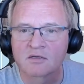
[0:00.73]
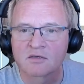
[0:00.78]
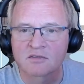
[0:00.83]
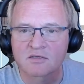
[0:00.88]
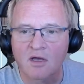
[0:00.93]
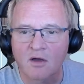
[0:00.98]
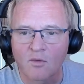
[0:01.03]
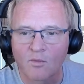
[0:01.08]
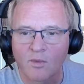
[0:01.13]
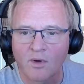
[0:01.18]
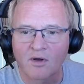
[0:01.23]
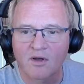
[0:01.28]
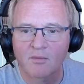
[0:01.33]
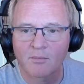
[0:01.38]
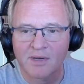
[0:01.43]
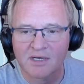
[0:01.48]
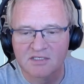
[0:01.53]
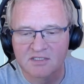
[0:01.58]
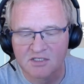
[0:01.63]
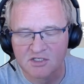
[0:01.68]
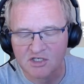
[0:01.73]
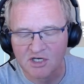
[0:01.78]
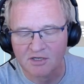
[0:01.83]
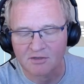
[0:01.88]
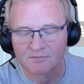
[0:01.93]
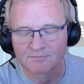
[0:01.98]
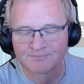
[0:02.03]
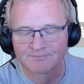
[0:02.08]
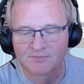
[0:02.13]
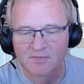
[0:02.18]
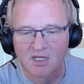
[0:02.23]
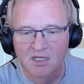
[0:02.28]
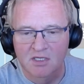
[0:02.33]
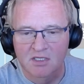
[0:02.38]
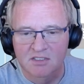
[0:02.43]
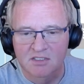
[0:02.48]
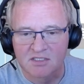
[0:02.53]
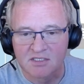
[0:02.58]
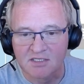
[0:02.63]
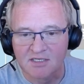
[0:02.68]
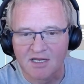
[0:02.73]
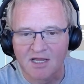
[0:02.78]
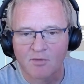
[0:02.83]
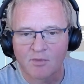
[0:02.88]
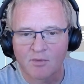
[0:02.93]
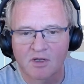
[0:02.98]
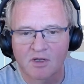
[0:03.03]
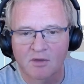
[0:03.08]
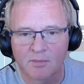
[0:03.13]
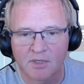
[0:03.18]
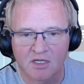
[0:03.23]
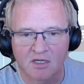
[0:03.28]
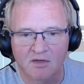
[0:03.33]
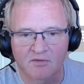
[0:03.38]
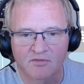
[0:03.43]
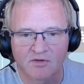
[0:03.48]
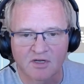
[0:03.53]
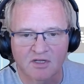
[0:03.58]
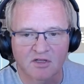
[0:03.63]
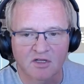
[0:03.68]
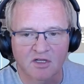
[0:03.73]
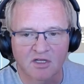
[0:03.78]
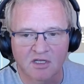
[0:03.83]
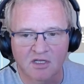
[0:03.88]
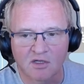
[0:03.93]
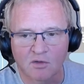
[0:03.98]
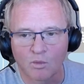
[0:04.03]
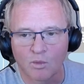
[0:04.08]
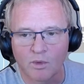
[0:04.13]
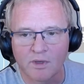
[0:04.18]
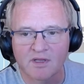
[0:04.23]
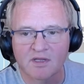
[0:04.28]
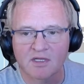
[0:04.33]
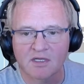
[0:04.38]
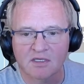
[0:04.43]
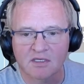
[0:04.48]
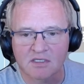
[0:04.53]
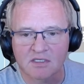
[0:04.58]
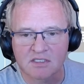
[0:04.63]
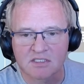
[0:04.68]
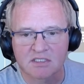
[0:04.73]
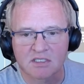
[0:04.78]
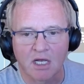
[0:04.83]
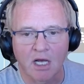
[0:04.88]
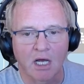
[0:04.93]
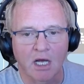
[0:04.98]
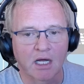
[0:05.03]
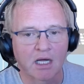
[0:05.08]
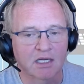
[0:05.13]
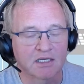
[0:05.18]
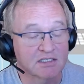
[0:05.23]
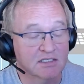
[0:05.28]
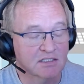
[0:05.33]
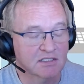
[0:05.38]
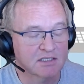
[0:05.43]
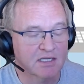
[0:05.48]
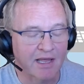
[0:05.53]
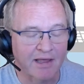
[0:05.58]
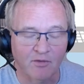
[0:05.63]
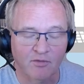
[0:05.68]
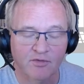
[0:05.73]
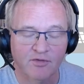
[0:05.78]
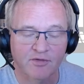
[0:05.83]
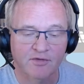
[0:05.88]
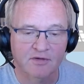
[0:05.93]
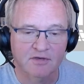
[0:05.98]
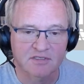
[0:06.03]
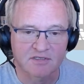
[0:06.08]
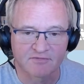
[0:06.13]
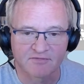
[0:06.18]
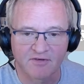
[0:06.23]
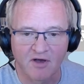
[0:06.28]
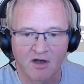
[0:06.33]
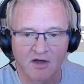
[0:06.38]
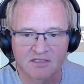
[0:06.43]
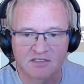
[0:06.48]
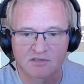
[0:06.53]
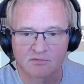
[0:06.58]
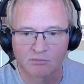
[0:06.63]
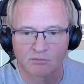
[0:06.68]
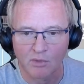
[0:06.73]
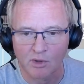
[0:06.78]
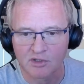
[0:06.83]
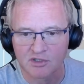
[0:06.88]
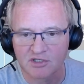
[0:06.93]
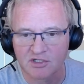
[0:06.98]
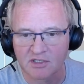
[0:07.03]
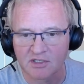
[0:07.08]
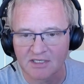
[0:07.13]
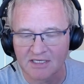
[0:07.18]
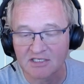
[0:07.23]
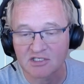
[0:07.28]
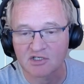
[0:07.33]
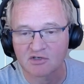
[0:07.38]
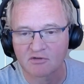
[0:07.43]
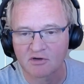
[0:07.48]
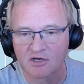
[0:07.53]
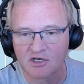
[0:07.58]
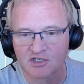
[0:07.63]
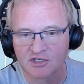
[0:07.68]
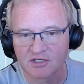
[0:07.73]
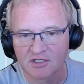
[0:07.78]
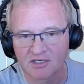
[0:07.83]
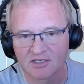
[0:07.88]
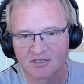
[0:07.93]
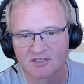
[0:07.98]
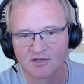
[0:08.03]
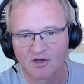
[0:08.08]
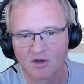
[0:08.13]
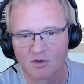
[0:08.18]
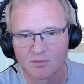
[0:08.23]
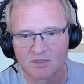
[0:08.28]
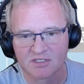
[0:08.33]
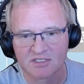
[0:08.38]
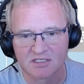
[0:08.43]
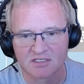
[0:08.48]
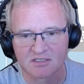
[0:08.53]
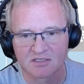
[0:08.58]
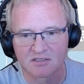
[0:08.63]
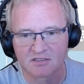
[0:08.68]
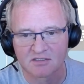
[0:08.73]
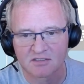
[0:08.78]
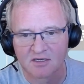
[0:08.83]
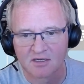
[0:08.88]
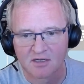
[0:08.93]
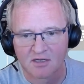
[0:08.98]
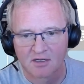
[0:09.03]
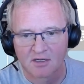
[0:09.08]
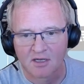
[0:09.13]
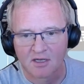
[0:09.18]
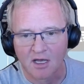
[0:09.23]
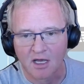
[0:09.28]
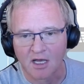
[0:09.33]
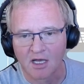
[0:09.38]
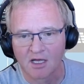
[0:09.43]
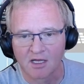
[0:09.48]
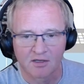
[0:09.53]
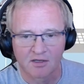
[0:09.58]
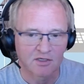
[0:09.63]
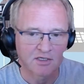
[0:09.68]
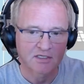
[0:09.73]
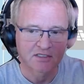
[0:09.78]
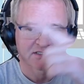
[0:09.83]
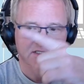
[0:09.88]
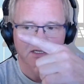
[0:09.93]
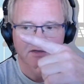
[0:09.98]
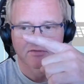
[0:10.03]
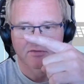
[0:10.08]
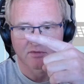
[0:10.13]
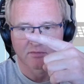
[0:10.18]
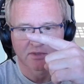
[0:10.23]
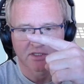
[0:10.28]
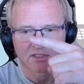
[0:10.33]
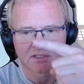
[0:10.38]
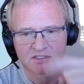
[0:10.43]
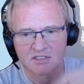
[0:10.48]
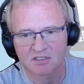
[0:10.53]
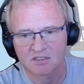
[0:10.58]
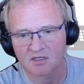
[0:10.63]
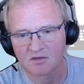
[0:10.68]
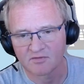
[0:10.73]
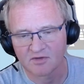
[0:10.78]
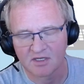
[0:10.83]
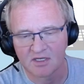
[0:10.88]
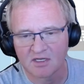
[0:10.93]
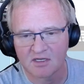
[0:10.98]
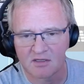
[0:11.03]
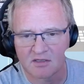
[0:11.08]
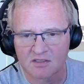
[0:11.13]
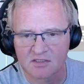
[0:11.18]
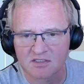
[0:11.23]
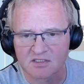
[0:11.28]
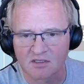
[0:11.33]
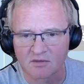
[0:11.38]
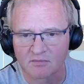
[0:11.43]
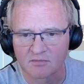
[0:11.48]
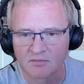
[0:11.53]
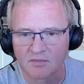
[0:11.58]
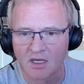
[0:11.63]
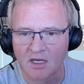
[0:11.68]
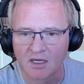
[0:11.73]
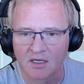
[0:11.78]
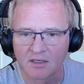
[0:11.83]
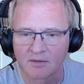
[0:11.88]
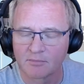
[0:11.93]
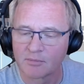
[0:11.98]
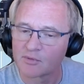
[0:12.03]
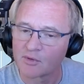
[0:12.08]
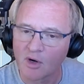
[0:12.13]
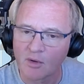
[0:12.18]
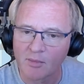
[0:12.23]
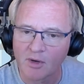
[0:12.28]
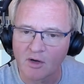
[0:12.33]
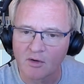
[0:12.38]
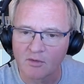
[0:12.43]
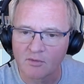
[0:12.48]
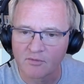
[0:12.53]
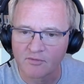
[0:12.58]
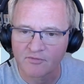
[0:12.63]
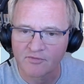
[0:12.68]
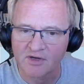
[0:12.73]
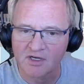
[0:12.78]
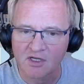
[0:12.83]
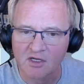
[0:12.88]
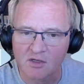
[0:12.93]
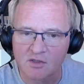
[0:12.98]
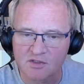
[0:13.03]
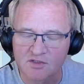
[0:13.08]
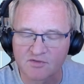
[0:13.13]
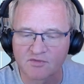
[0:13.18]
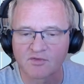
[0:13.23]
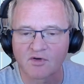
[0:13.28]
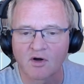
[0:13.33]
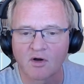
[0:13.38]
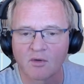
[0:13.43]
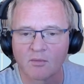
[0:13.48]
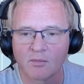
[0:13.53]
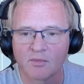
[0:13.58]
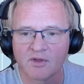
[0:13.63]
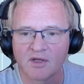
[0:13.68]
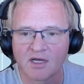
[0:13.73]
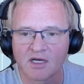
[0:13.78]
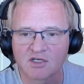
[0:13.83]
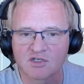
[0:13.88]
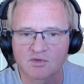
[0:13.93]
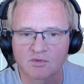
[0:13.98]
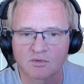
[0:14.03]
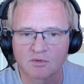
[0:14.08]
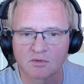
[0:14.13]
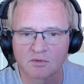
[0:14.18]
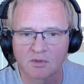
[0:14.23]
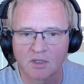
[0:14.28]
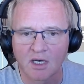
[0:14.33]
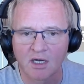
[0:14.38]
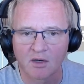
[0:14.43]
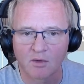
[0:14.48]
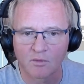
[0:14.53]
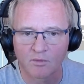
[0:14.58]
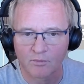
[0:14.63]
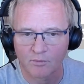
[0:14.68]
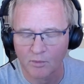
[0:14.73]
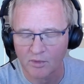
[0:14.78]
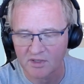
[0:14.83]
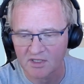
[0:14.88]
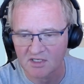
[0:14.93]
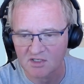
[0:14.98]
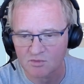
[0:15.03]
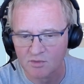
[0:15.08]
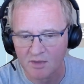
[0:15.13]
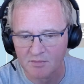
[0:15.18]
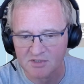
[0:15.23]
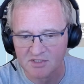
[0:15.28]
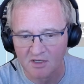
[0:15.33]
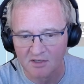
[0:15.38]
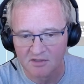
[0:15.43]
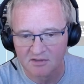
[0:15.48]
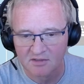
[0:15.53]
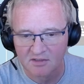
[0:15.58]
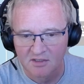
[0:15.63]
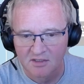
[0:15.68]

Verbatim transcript: So welcome back to the channel. So today to be covering the Withings health device monitor integration into Home Assistant. You can see from the inset over here, there's some promo videos from the actual Withings website.